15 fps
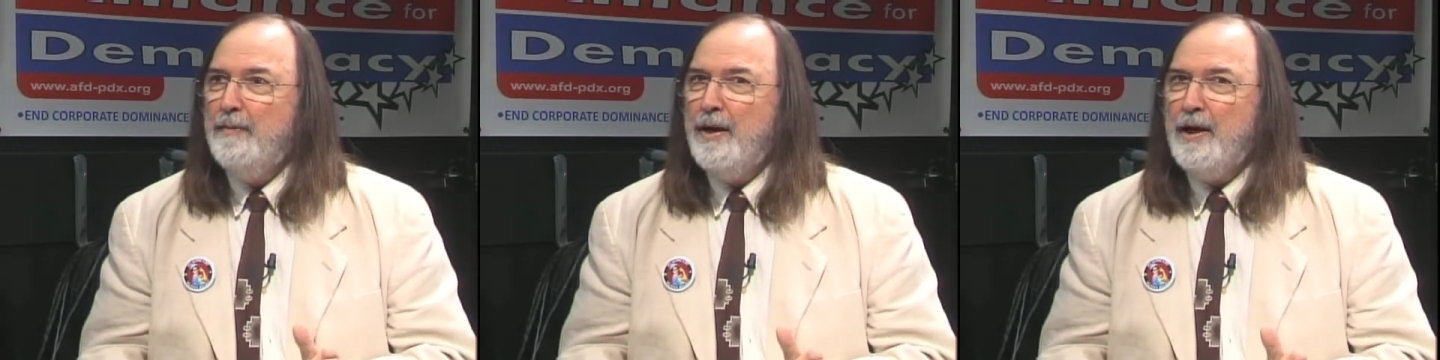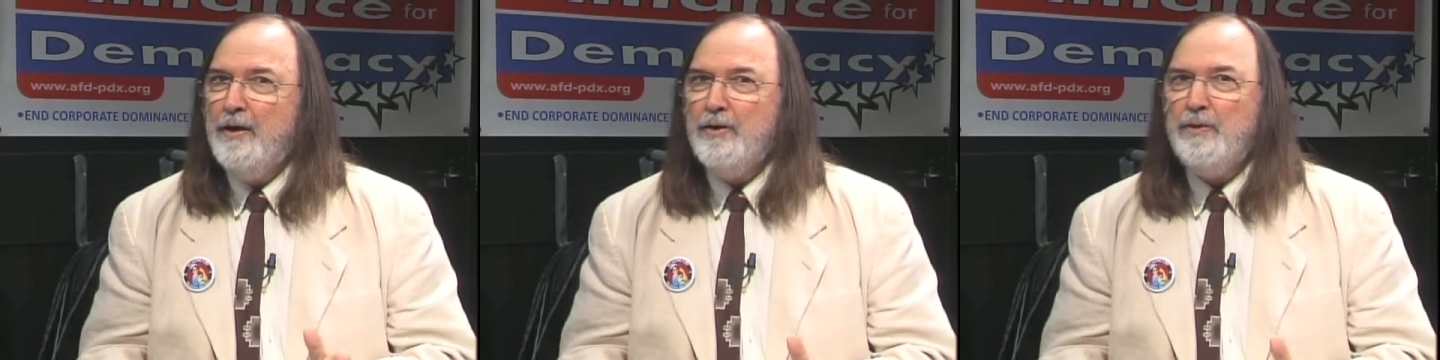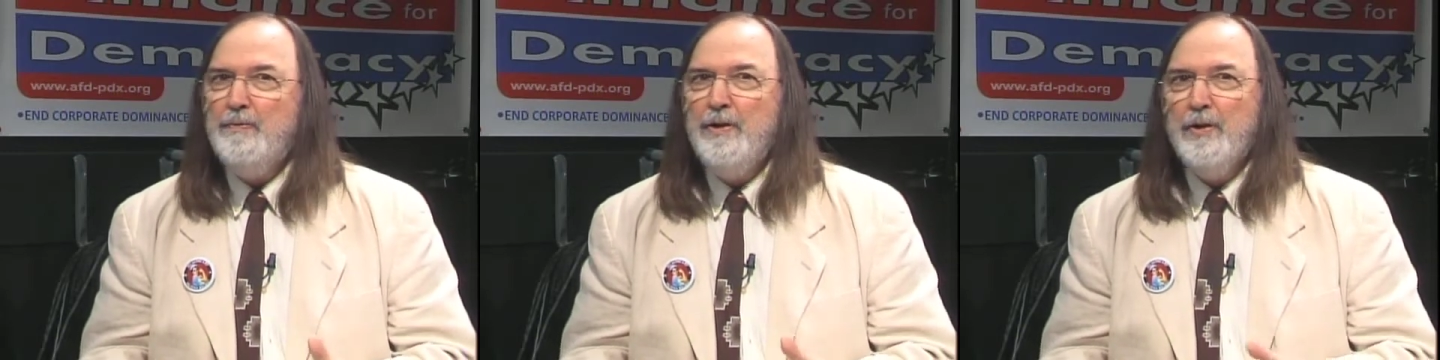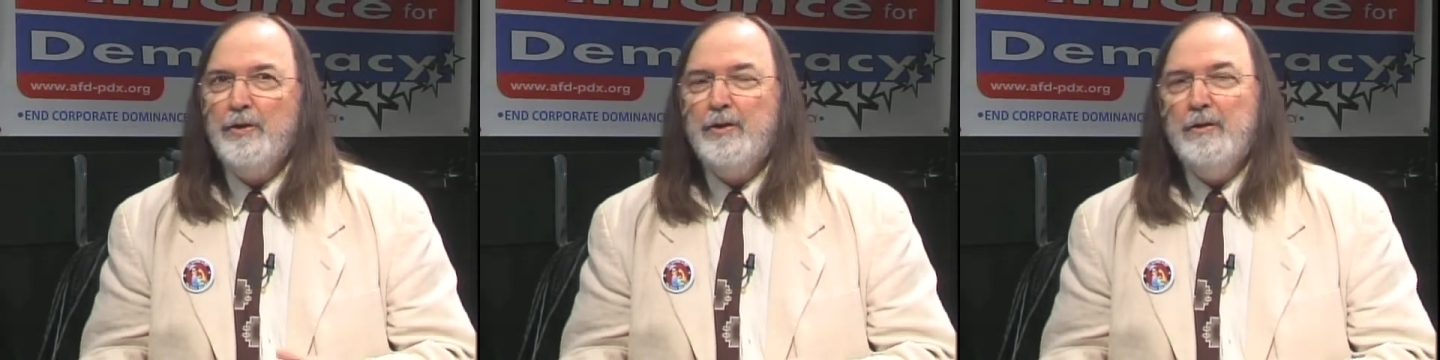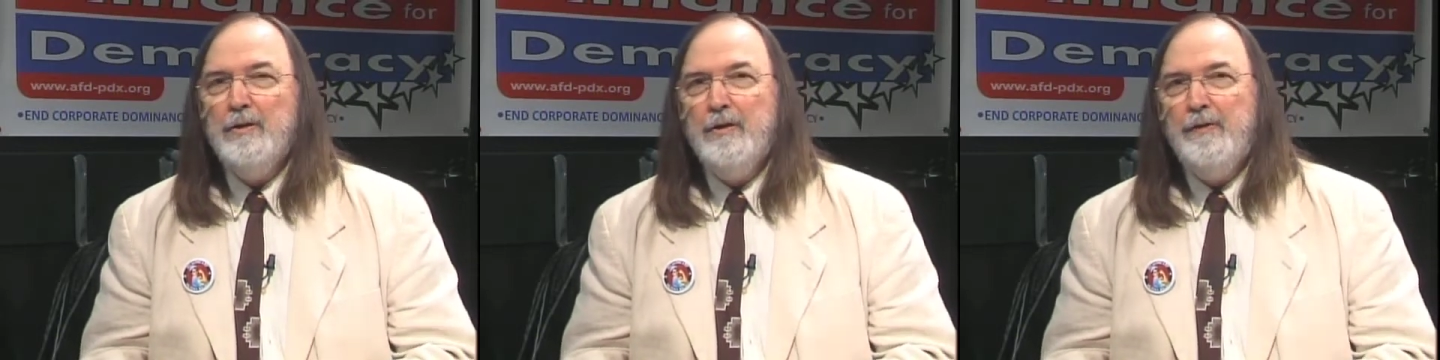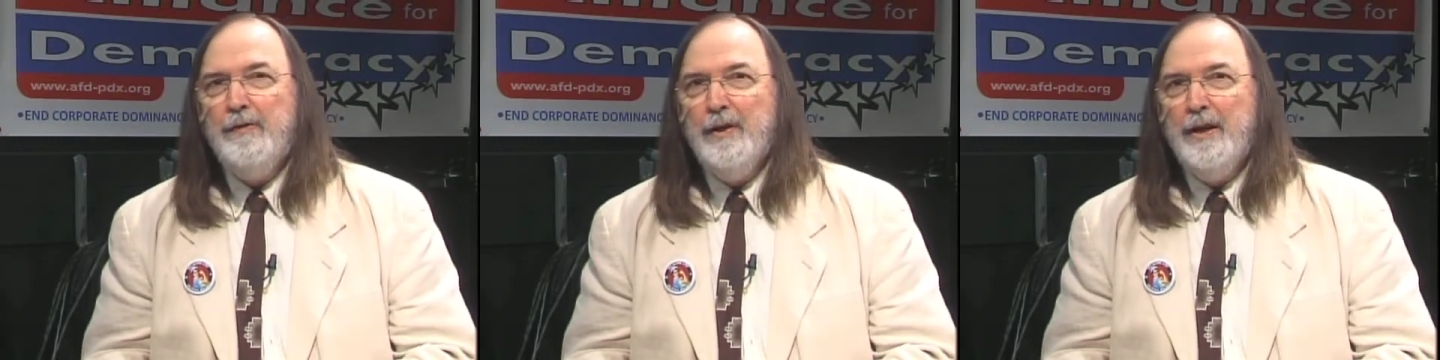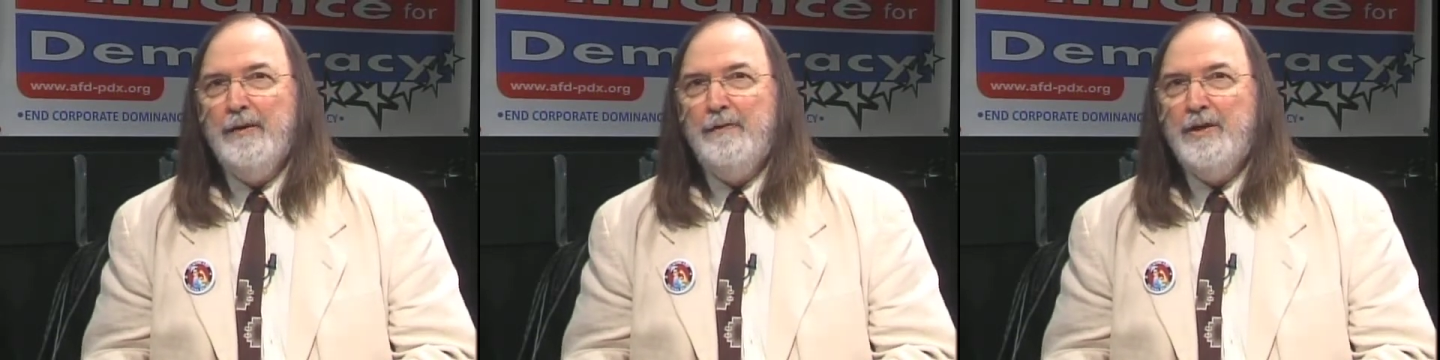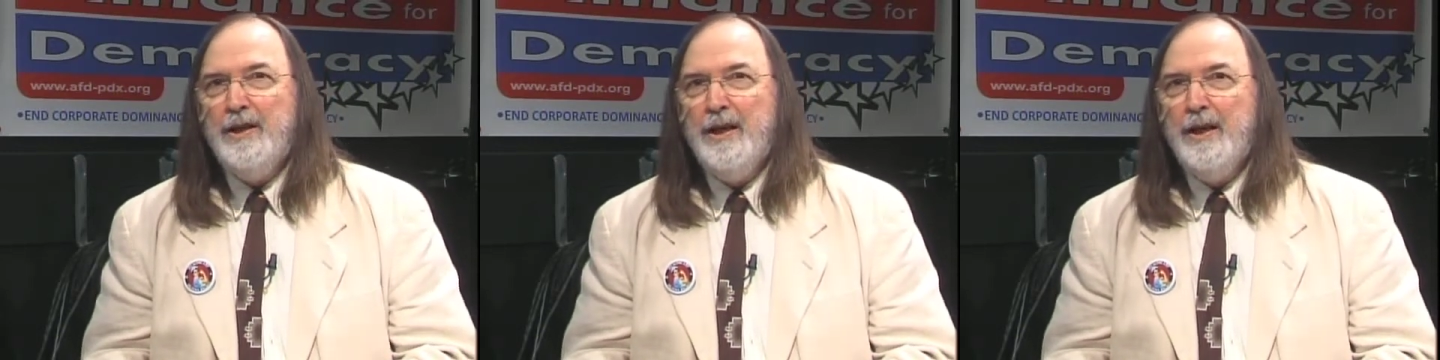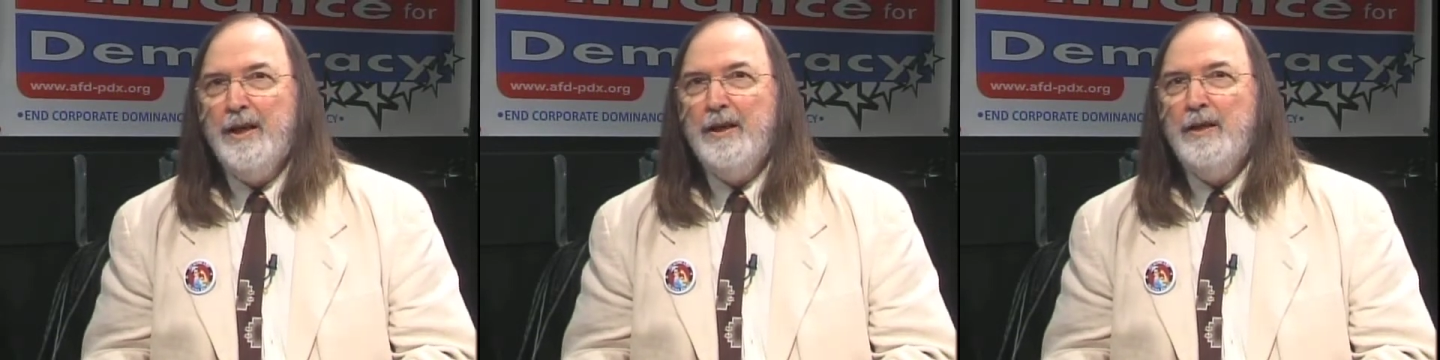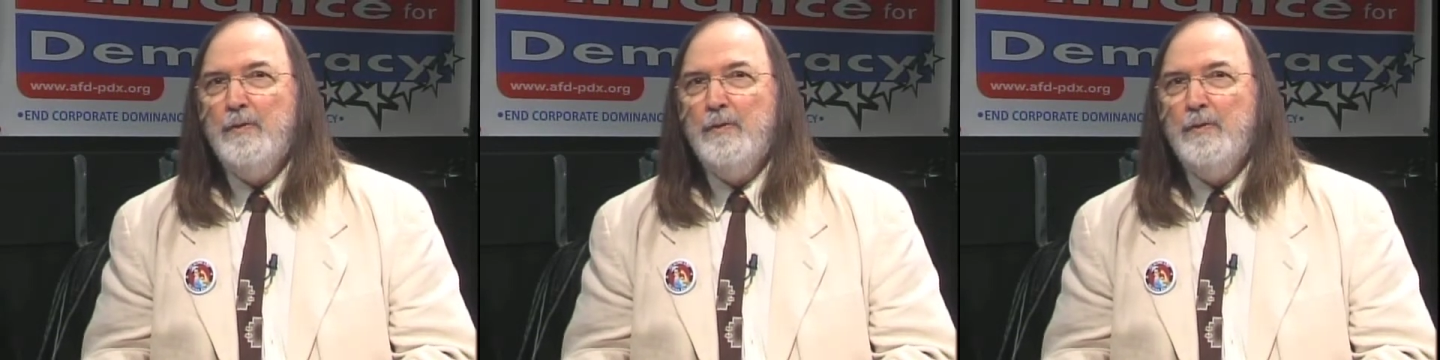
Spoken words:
House Bill 3510.